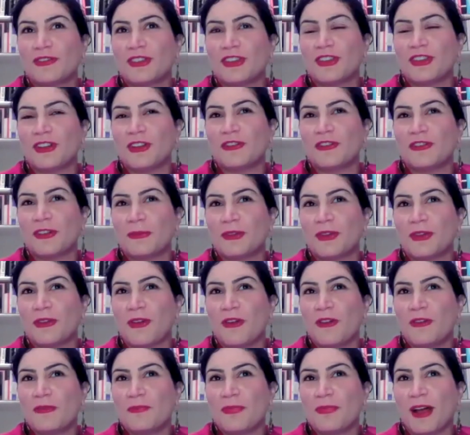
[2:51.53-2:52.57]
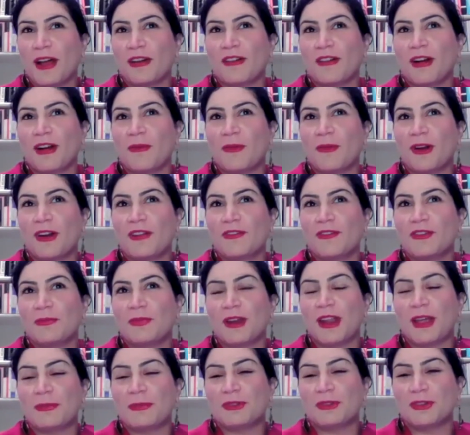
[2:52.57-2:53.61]
you know from your own background what have you
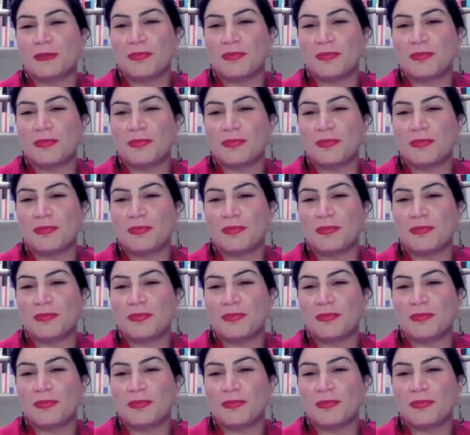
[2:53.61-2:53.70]
been able